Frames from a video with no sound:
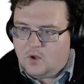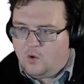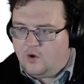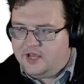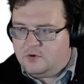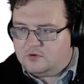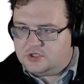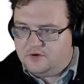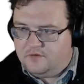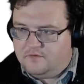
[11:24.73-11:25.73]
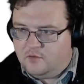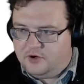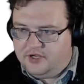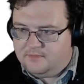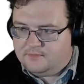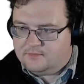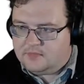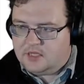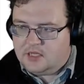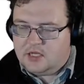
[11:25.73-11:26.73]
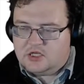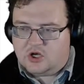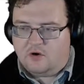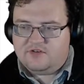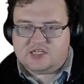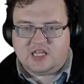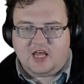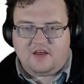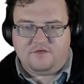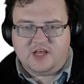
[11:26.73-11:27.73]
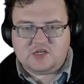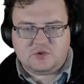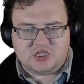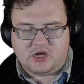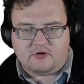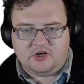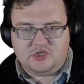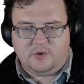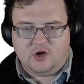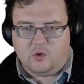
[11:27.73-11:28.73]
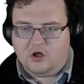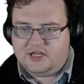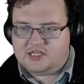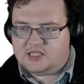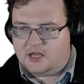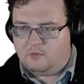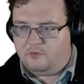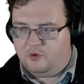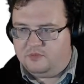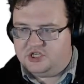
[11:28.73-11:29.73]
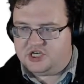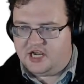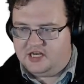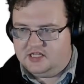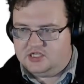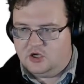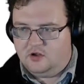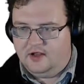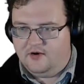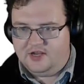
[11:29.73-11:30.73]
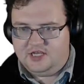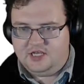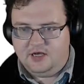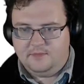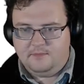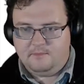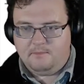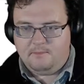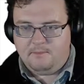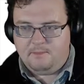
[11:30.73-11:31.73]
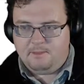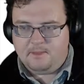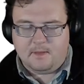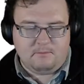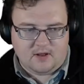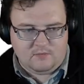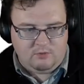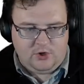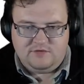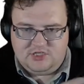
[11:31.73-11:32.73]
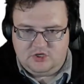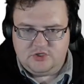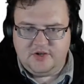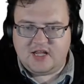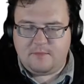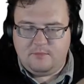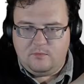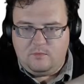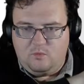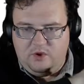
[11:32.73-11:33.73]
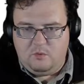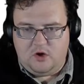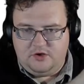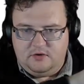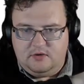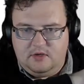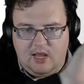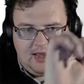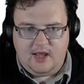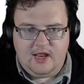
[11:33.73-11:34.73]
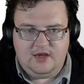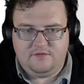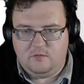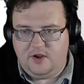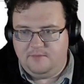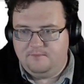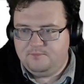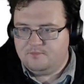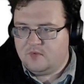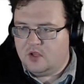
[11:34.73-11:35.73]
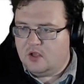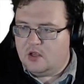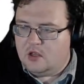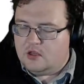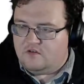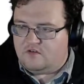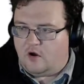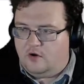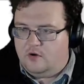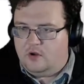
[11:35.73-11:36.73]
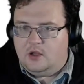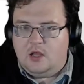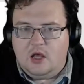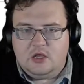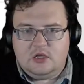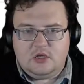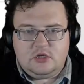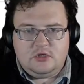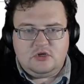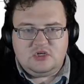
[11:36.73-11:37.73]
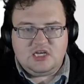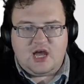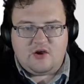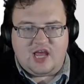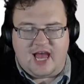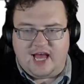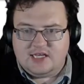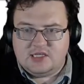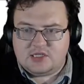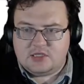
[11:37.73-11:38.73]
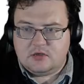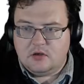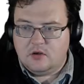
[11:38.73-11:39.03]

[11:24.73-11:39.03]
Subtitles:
or equal to 40. So obviously, if these were just our only two inequalities, then we would be shading this whole area here. But we're obviously not doing that. We want a different one. So using our CAS,